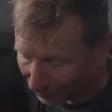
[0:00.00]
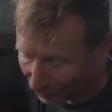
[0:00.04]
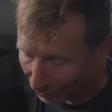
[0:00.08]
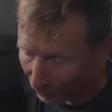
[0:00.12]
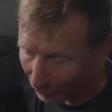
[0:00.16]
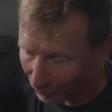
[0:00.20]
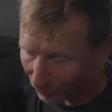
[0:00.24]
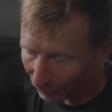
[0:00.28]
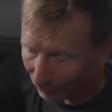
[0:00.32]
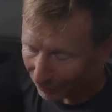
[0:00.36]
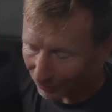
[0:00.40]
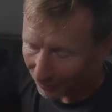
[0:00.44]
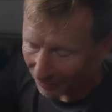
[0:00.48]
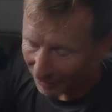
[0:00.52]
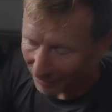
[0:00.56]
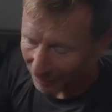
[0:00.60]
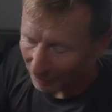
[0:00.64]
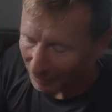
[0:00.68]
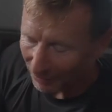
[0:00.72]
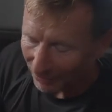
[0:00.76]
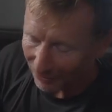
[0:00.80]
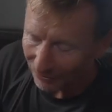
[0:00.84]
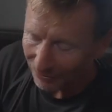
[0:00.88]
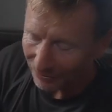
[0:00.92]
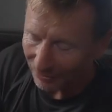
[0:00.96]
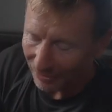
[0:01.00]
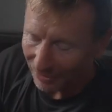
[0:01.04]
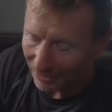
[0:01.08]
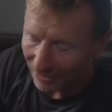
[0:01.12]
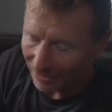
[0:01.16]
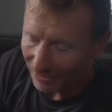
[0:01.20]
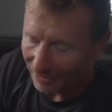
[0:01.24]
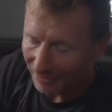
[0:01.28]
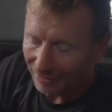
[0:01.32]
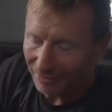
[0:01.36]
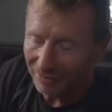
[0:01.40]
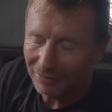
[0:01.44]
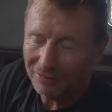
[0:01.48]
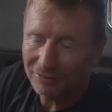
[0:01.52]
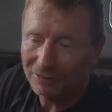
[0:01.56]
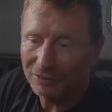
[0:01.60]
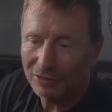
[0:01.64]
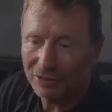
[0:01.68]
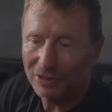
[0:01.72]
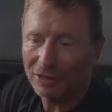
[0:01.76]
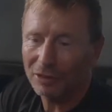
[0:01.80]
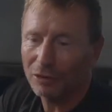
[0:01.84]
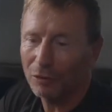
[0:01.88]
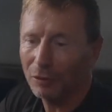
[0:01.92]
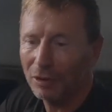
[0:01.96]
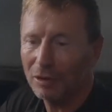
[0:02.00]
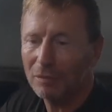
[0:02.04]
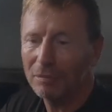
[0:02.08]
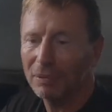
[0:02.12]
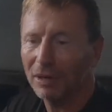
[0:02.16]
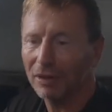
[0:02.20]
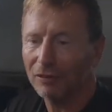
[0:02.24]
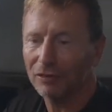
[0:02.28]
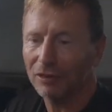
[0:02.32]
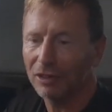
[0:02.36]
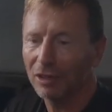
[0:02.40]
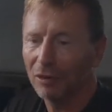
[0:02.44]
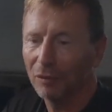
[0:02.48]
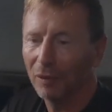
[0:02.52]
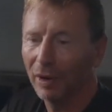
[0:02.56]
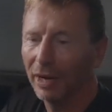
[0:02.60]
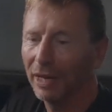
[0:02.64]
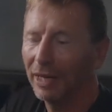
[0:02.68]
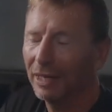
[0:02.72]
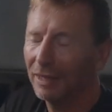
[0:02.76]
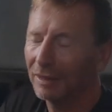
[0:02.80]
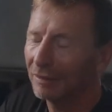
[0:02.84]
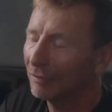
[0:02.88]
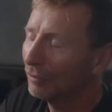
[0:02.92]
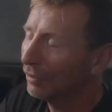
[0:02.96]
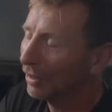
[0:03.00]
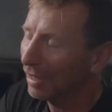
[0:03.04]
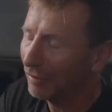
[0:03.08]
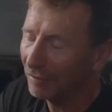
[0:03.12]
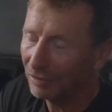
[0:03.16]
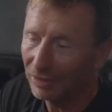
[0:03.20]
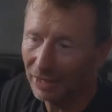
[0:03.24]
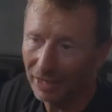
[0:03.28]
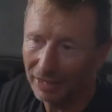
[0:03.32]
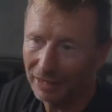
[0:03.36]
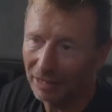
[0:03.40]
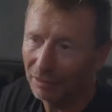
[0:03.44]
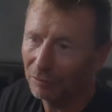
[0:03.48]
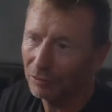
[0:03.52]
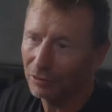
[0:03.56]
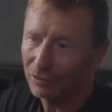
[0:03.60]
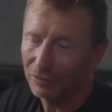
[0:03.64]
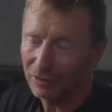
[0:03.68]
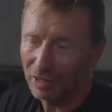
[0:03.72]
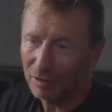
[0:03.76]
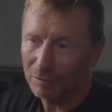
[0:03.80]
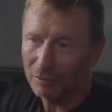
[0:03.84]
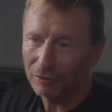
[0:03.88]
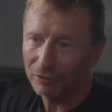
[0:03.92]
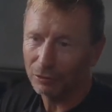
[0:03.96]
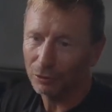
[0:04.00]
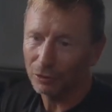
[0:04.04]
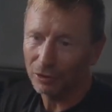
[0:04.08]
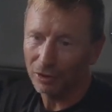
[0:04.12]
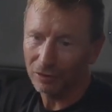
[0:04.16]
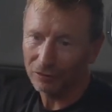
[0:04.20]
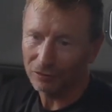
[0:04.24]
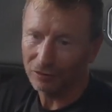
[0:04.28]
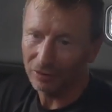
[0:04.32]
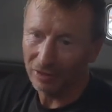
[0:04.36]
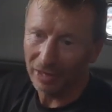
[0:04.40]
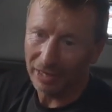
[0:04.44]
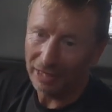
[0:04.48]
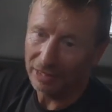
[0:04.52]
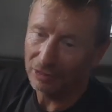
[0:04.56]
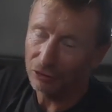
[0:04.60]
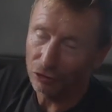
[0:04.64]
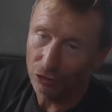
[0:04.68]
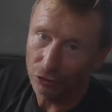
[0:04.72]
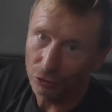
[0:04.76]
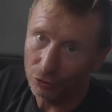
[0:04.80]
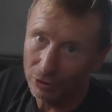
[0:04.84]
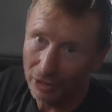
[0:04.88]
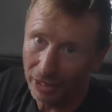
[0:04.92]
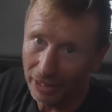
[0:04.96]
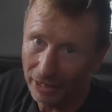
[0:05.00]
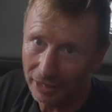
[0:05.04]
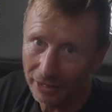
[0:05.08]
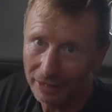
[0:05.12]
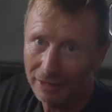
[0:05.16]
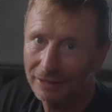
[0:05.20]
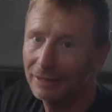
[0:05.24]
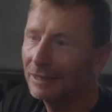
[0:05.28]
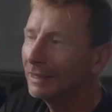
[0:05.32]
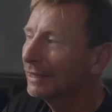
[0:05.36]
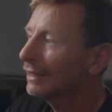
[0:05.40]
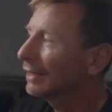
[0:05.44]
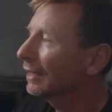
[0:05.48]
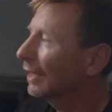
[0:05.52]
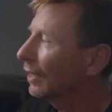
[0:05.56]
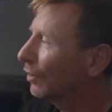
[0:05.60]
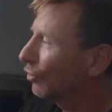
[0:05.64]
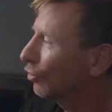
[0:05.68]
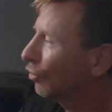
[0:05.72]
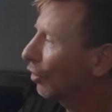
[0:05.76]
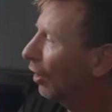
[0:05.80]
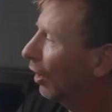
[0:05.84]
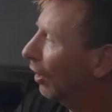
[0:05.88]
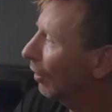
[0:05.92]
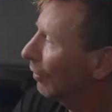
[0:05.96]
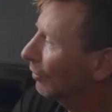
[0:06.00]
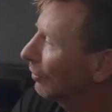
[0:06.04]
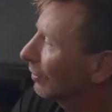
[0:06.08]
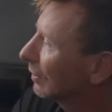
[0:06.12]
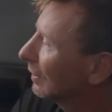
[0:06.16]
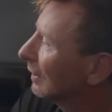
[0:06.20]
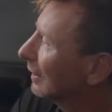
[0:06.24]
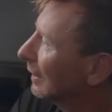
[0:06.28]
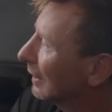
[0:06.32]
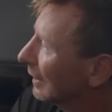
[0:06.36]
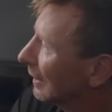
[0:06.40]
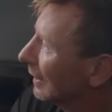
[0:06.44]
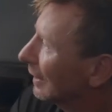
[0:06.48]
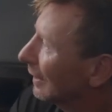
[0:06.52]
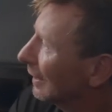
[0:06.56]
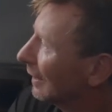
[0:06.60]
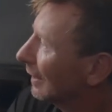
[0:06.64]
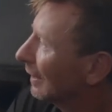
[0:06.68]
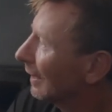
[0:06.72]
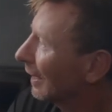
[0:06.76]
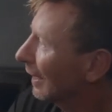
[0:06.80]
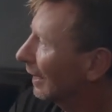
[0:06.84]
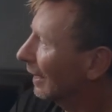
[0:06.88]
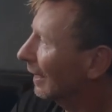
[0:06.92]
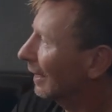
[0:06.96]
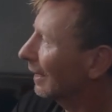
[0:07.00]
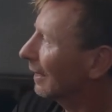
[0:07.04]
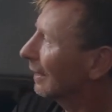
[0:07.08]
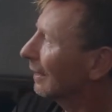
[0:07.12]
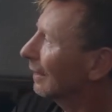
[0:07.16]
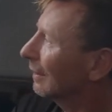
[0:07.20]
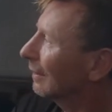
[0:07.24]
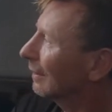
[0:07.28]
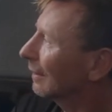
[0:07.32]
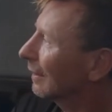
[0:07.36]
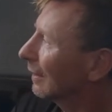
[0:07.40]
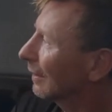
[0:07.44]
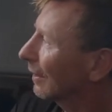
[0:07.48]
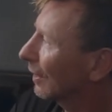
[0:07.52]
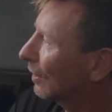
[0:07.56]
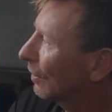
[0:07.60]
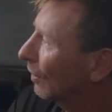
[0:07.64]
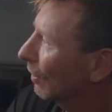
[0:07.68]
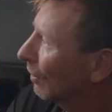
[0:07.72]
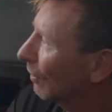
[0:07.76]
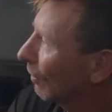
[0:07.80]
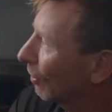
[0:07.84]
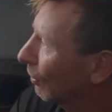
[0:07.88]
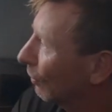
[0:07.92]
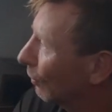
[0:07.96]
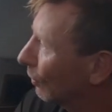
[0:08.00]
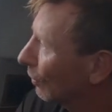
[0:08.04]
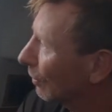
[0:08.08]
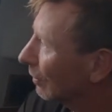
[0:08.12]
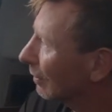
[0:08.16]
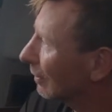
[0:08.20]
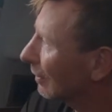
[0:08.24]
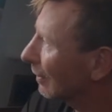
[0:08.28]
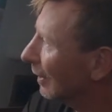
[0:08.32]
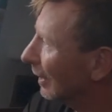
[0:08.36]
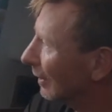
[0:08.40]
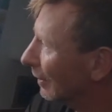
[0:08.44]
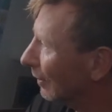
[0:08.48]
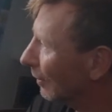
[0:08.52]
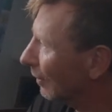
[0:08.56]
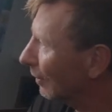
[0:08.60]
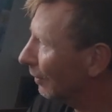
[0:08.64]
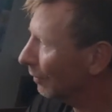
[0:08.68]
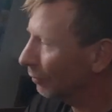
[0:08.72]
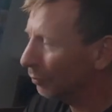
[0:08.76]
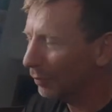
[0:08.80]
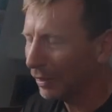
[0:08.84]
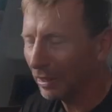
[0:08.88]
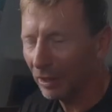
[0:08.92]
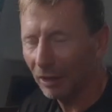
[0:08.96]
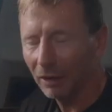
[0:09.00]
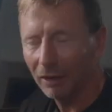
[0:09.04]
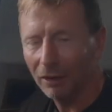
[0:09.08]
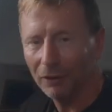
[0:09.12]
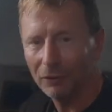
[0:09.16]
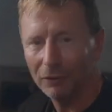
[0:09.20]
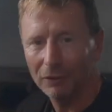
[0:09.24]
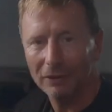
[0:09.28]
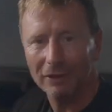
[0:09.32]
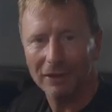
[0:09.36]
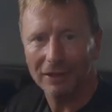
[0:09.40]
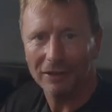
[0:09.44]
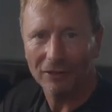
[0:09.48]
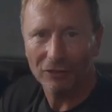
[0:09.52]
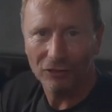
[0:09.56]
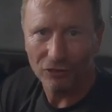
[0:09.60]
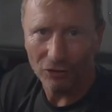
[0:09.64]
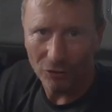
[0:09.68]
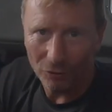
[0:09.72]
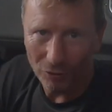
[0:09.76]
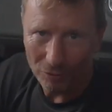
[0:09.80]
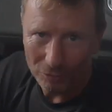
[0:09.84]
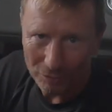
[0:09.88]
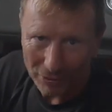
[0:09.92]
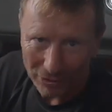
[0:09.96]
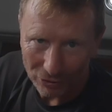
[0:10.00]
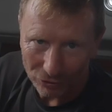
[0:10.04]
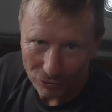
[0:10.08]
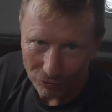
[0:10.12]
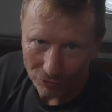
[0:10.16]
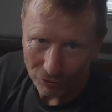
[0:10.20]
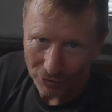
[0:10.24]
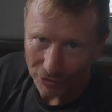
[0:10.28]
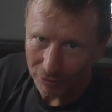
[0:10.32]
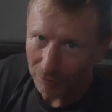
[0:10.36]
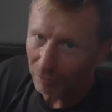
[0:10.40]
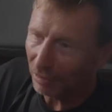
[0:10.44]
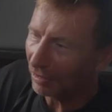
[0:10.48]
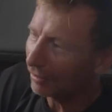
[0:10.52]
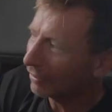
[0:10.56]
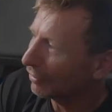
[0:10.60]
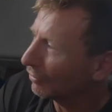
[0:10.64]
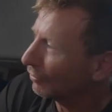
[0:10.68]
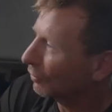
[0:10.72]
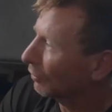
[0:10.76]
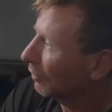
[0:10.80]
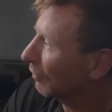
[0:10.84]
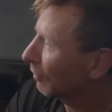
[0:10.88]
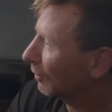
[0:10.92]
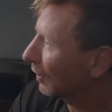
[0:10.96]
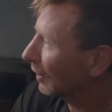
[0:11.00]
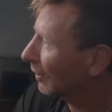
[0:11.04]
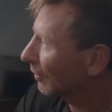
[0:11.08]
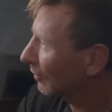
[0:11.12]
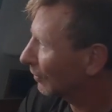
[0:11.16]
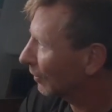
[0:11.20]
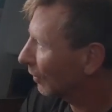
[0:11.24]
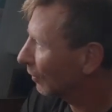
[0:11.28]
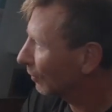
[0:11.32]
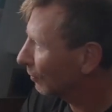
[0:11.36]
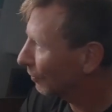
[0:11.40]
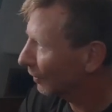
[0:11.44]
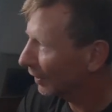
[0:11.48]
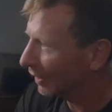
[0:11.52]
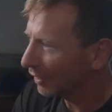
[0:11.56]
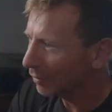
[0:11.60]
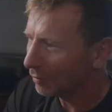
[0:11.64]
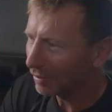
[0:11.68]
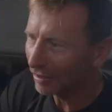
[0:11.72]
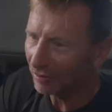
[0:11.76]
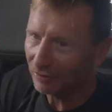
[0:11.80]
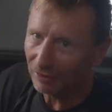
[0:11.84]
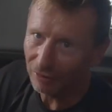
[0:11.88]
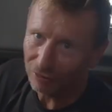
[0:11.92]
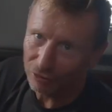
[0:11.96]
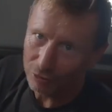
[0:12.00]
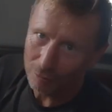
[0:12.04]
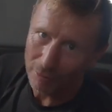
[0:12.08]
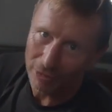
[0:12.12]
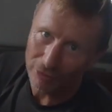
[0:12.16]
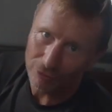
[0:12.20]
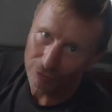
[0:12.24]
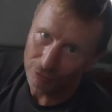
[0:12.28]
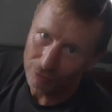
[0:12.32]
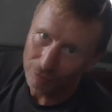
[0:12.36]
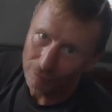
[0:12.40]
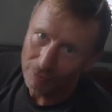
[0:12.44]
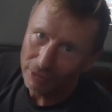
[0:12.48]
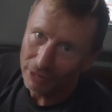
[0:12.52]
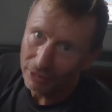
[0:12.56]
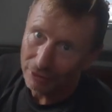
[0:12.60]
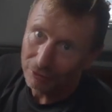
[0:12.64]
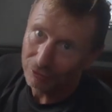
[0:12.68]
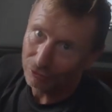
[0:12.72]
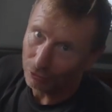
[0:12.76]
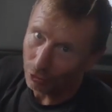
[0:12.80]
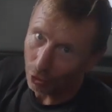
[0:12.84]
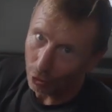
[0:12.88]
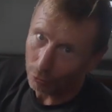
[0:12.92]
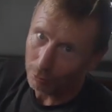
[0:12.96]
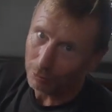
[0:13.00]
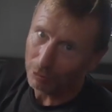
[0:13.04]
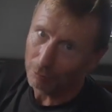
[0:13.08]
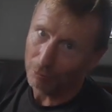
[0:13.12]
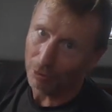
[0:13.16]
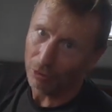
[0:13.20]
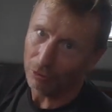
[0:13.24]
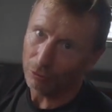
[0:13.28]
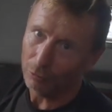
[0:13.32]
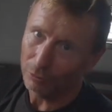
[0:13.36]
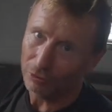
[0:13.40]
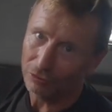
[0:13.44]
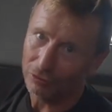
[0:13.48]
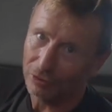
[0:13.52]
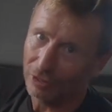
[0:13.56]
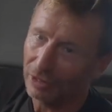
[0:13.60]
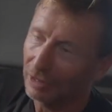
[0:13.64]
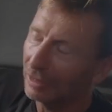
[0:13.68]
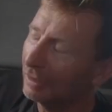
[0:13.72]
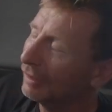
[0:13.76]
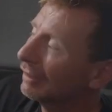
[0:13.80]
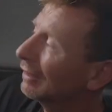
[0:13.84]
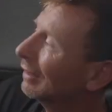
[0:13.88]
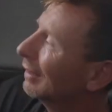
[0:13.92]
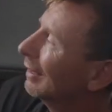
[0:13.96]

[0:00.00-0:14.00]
news obviously, but the Queen passing away, whatever day that was, day before yesterday, new King Charles. And I kind of thought, I don't know, being alone and so on makes you think about these sort of things. So I was feeling a bit sentimental. So I opened a bottle of whiskey,